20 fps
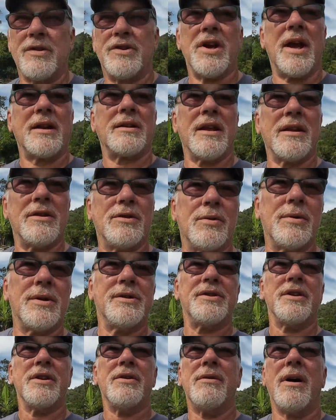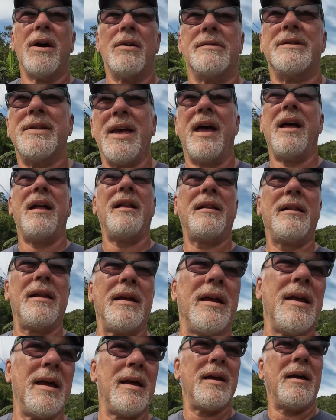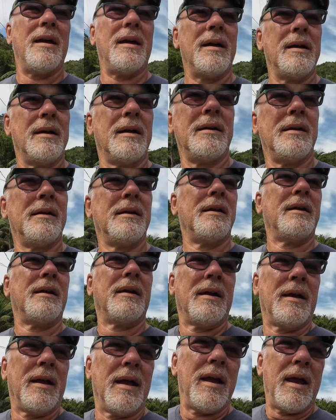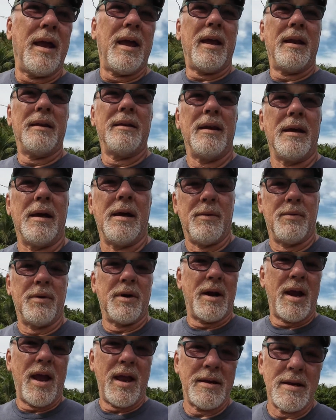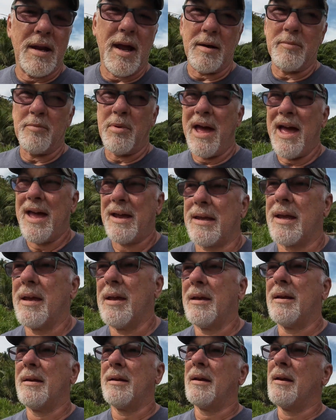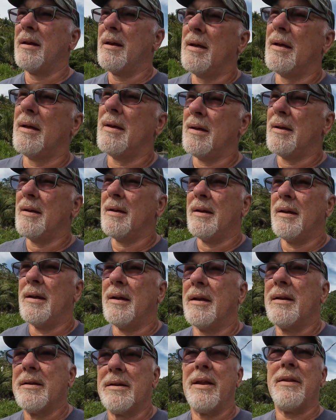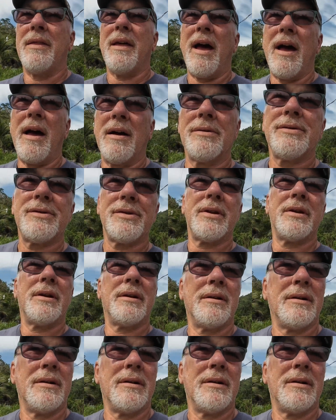checked into his new hotel, and we're heading on back to the house.